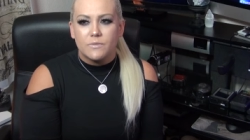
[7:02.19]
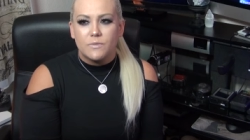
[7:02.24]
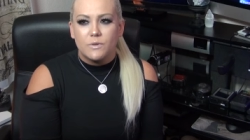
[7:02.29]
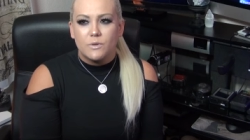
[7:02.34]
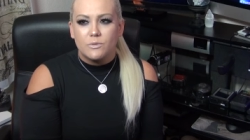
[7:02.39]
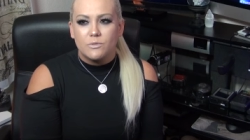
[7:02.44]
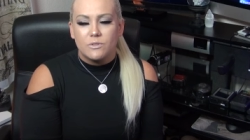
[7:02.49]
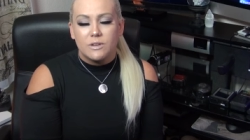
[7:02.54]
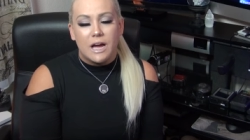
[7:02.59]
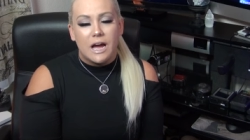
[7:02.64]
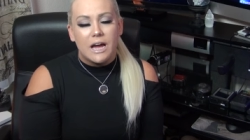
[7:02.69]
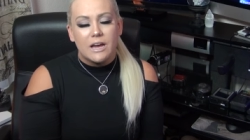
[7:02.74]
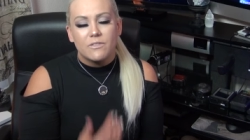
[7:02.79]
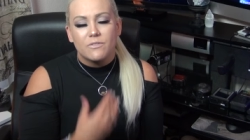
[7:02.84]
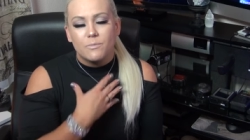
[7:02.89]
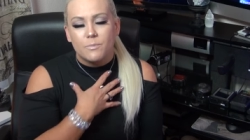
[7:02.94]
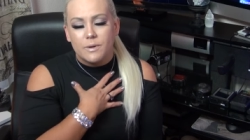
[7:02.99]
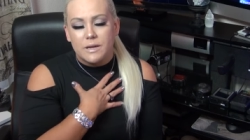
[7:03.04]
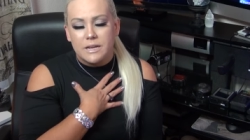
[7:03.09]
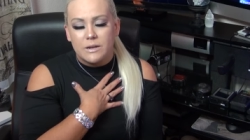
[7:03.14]
if you
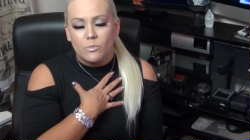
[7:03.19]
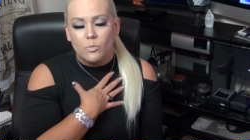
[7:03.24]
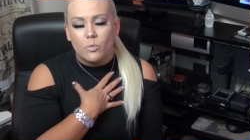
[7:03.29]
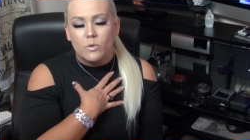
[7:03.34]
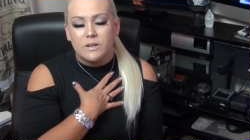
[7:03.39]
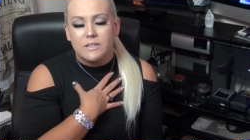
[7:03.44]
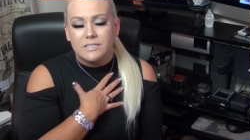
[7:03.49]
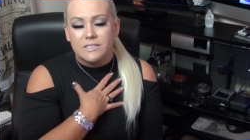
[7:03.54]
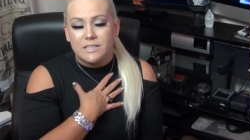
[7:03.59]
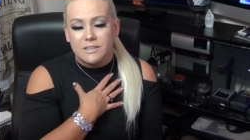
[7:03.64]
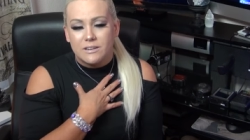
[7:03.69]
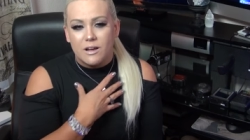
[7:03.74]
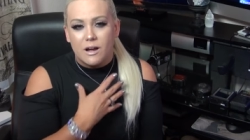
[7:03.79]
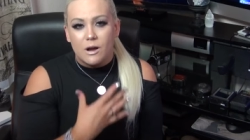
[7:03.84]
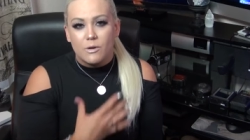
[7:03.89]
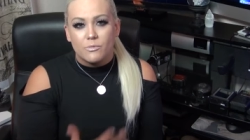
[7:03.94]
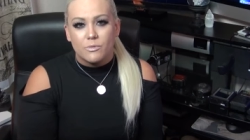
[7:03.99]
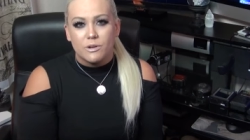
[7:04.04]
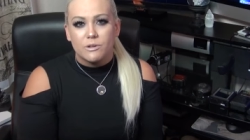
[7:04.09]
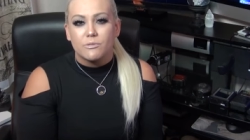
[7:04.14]
I've been one to
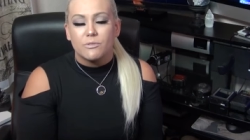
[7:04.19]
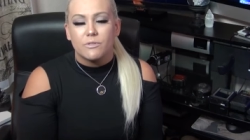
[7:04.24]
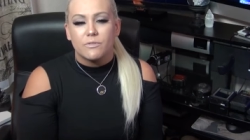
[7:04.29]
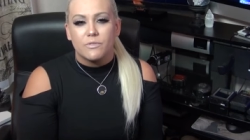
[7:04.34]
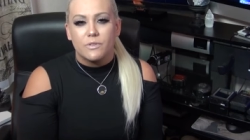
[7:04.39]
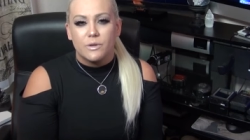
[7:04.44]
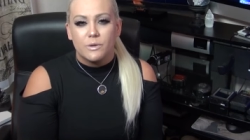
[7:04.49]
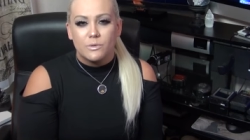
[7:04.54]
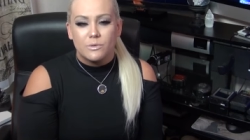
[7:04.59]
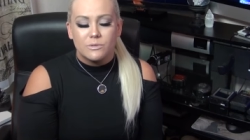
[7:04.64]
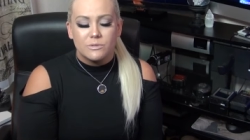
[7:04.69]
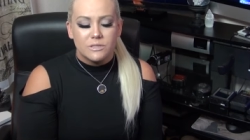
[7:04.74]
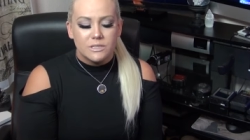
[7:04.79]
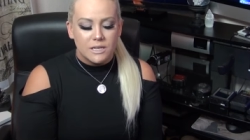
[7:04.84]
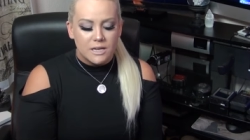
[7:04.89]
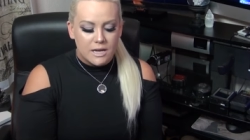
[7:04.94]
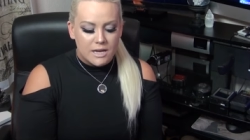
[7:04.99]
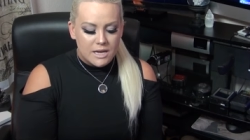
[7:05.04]
not read reviews